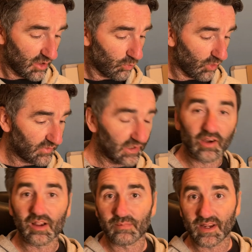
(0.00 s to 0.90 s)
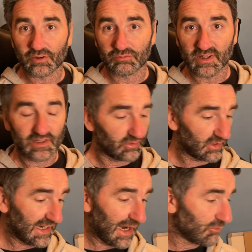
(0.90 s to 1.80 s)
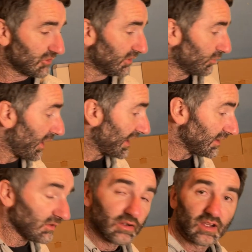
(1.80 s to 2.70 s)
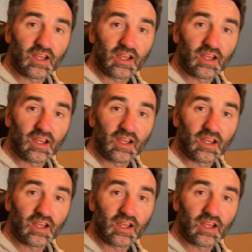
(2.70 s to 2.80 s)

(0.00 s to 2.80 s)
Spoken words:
what the light meter is on the camera and where you